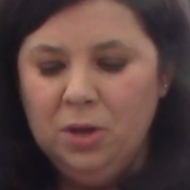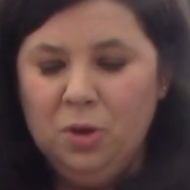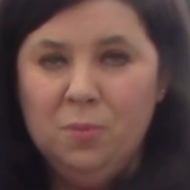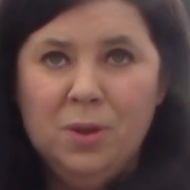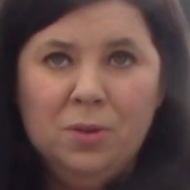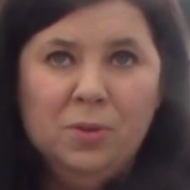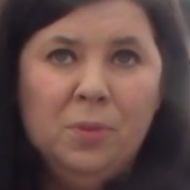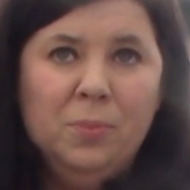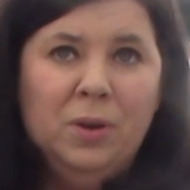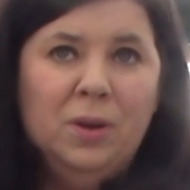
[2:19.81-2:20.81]
Your middle
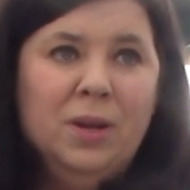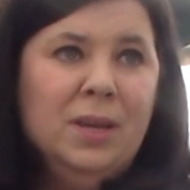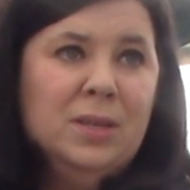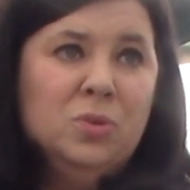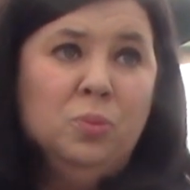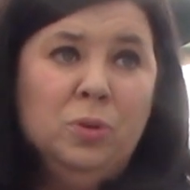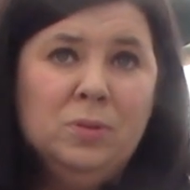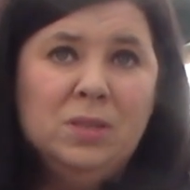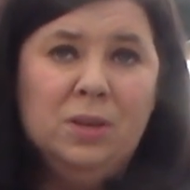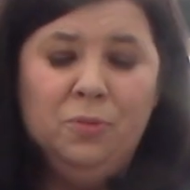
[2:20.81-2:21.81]
number is
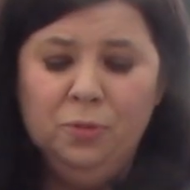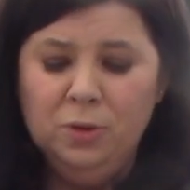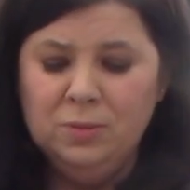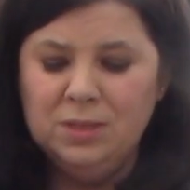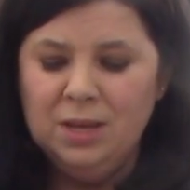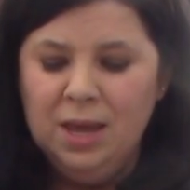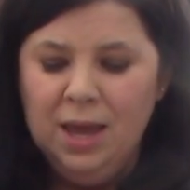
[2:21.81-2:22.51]
roots and fruits,